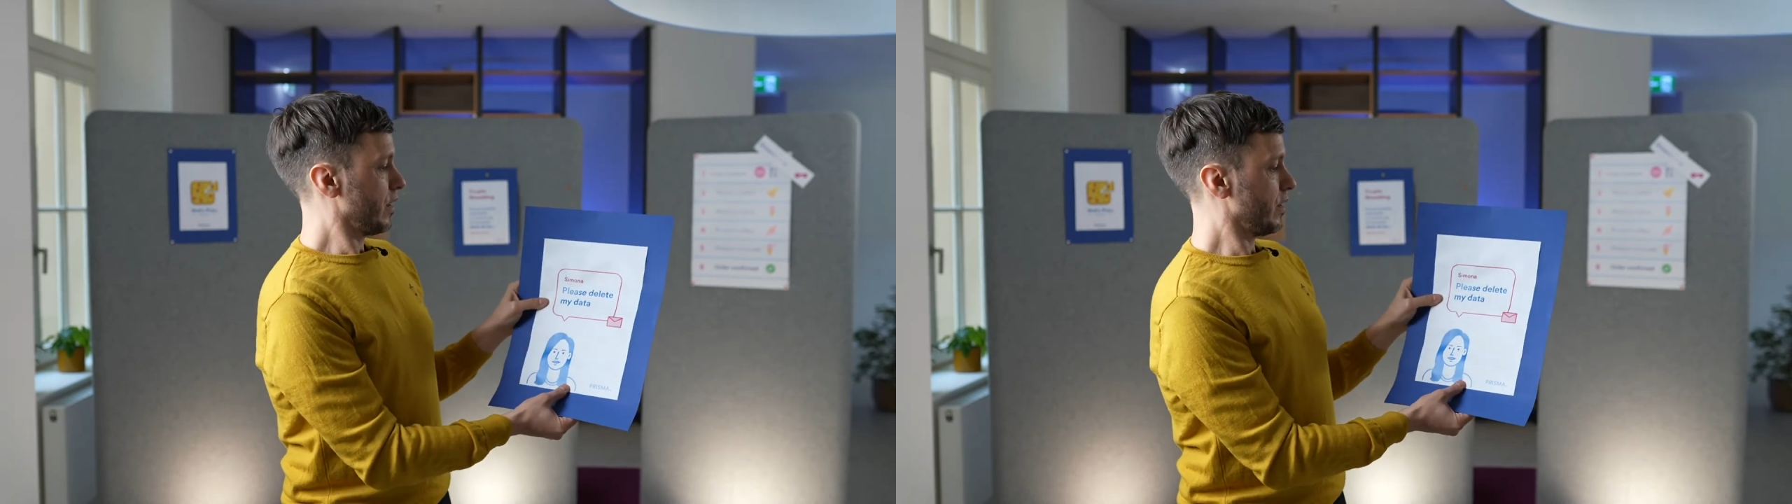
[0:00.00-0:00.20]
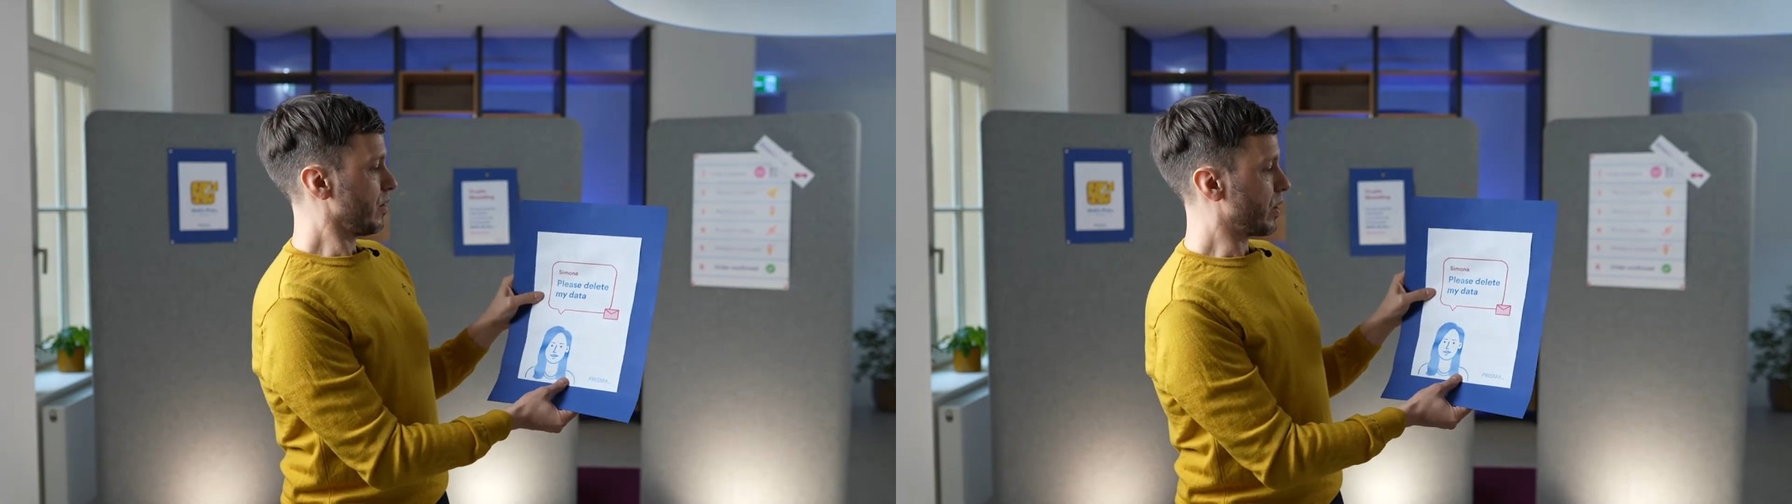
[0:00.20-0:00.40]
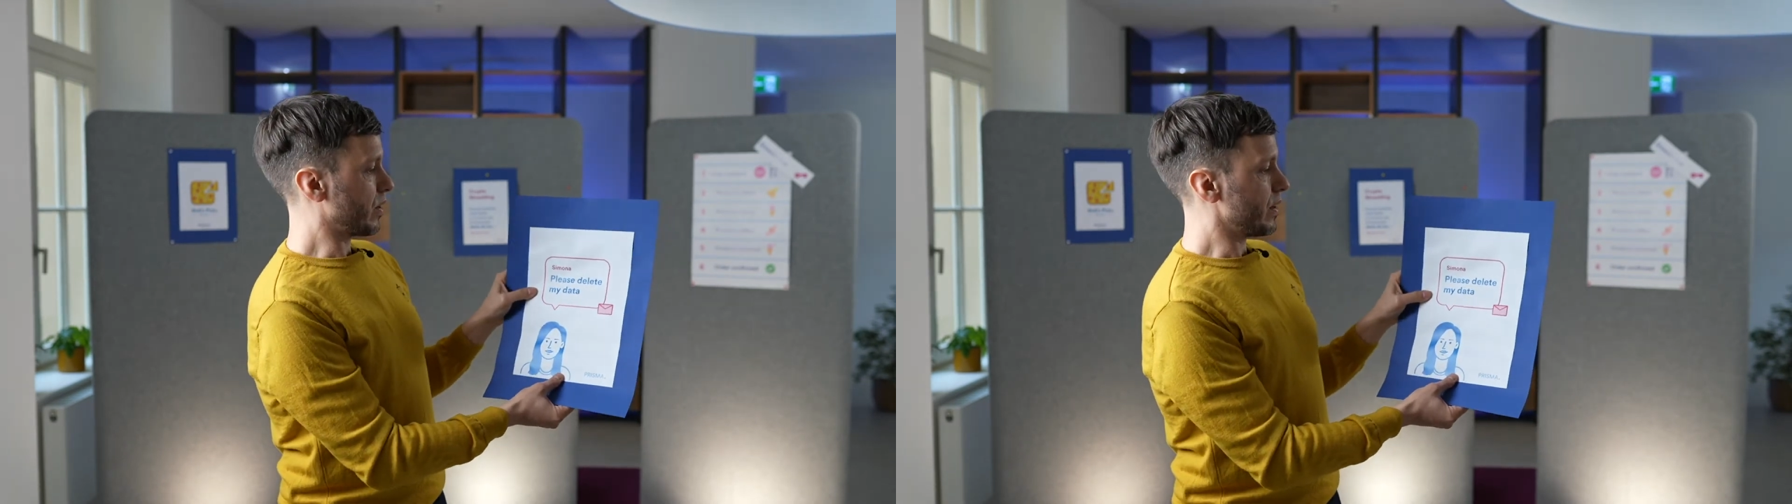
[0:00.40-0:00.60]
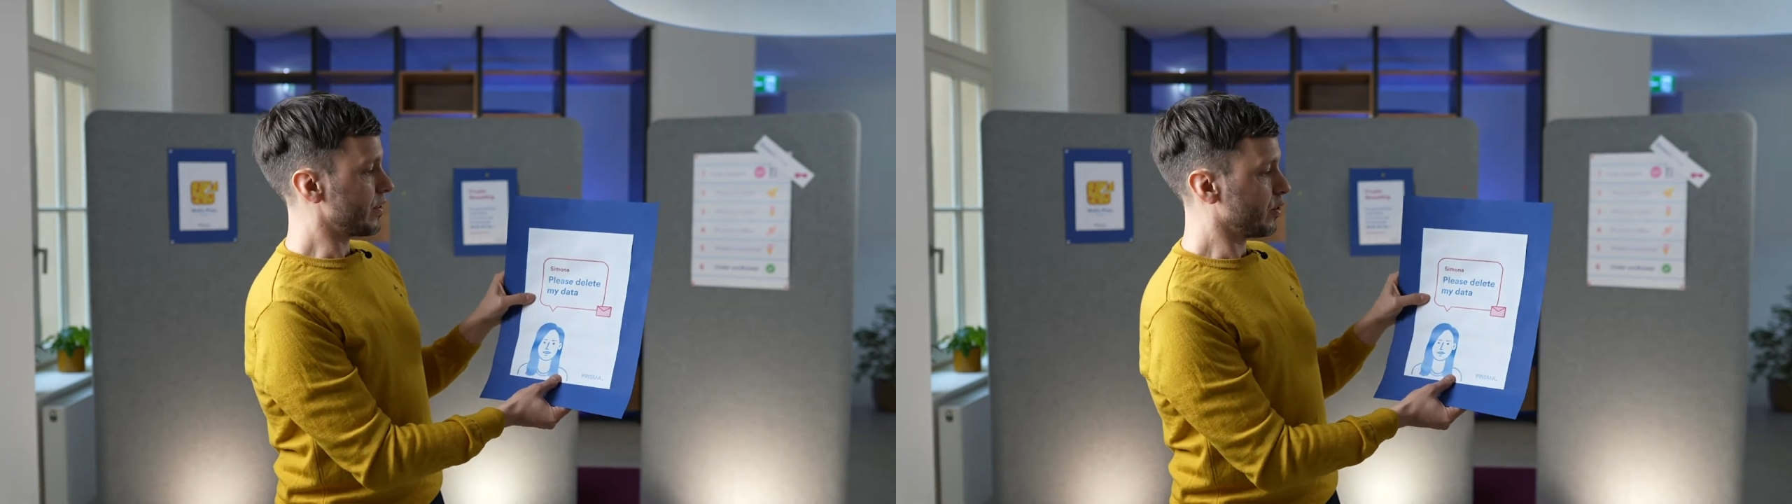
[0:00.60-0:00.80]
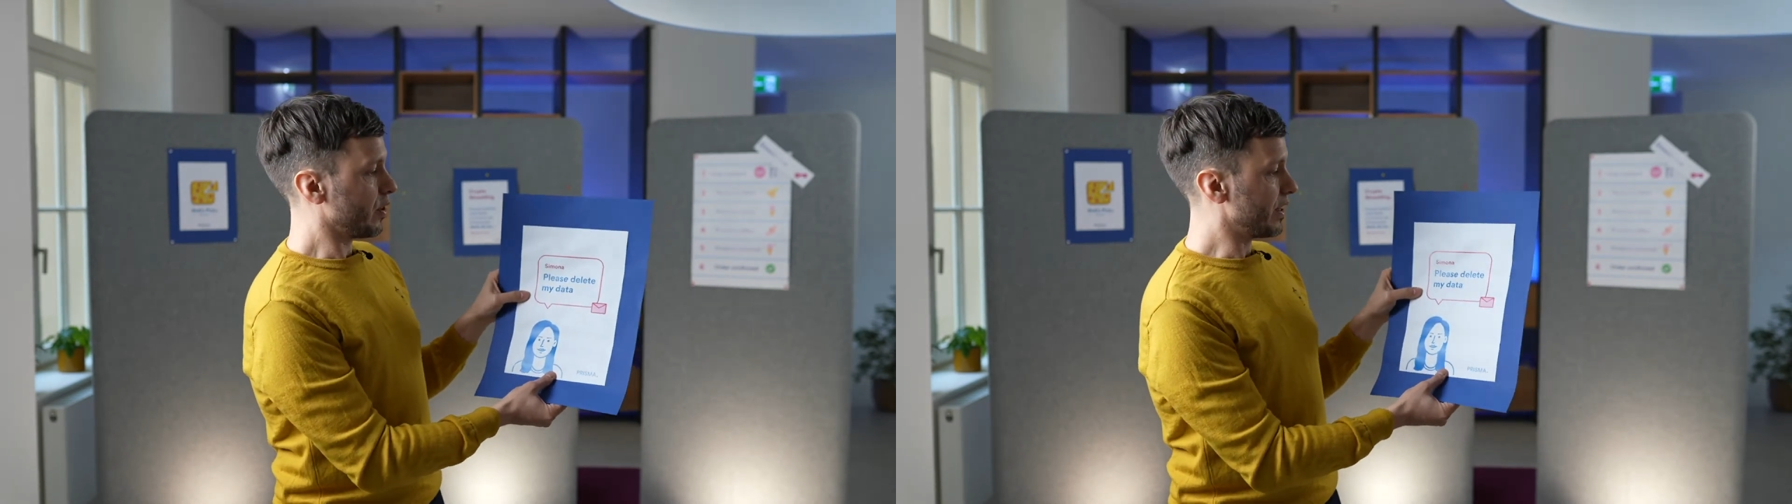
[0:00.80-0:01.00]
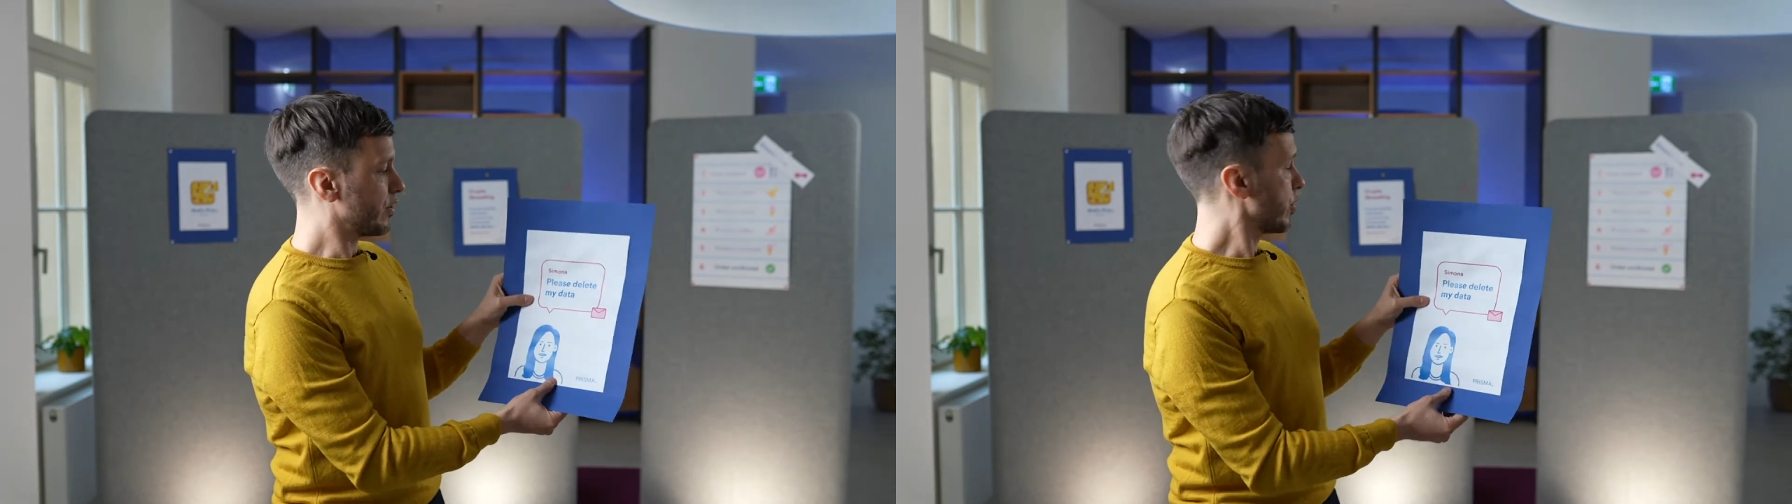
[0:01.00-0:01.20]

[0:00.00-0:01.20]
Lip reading: request to delete her